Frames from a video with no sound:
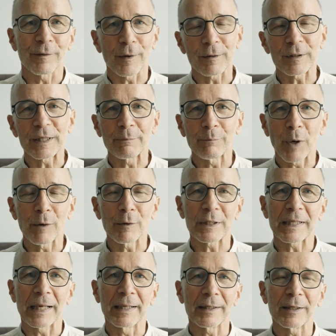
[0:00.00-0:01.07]
focusing
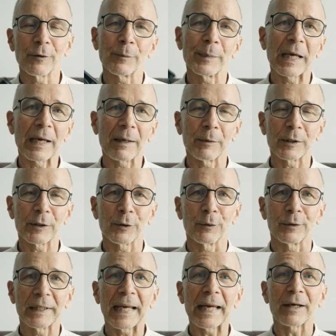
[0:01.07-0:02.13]
modes, and you'll be able to
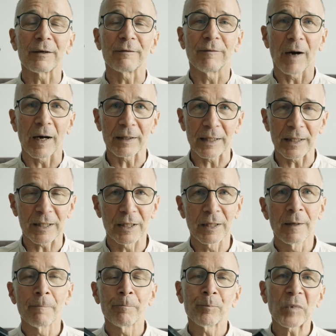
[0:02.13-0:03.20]
take advantage
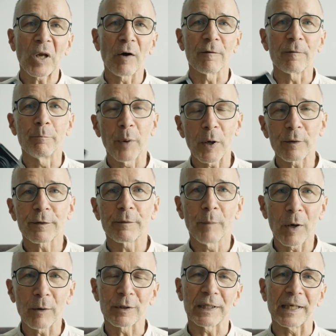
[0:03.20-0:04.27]
of both
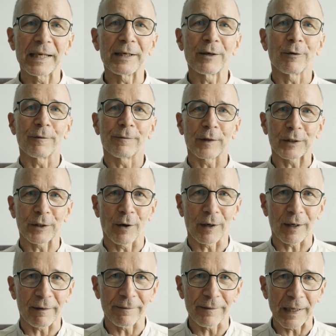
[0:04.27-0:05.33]
modes in your
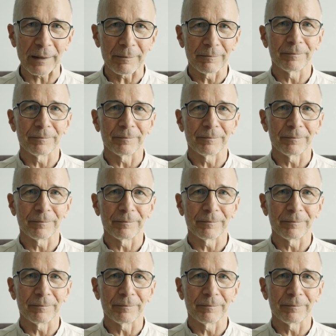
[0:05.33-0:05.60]
photography.